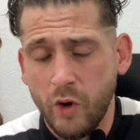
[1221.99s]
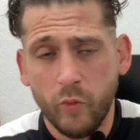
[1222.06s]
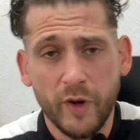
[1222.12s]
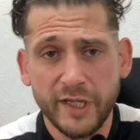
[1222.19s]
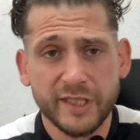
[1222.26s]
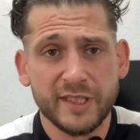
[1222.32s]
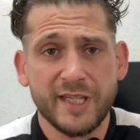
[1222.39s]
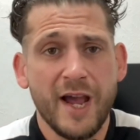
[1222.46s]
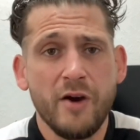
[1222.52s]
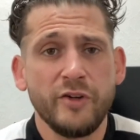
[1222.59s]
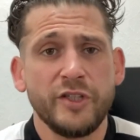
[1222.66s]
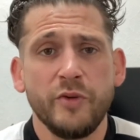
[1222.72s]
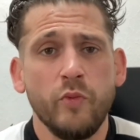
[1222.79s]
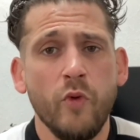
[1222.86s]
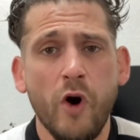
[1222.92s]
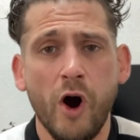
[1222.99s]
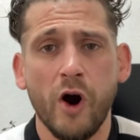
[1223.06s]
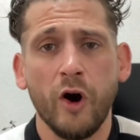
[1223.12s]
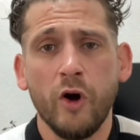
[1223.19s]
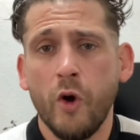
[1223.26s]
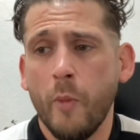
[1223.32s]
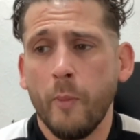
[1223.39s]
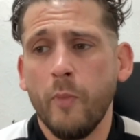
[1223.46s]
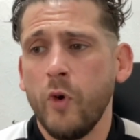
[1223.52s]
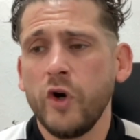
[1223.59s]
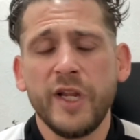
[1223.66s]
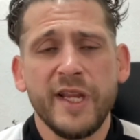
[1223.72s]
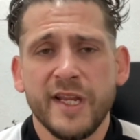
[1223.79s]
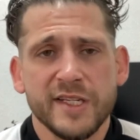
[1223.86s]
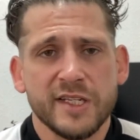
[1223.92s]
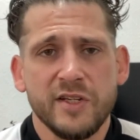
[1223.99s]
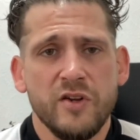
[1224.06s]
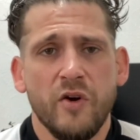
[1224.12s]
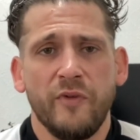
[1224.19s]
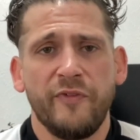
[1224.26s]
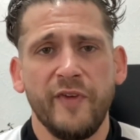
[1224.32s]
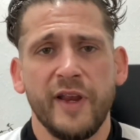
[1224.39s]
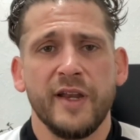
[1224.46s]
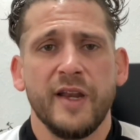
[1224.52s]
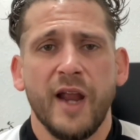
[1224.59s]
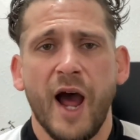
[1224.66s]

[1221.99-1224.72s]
which tells you what? Money is nothing.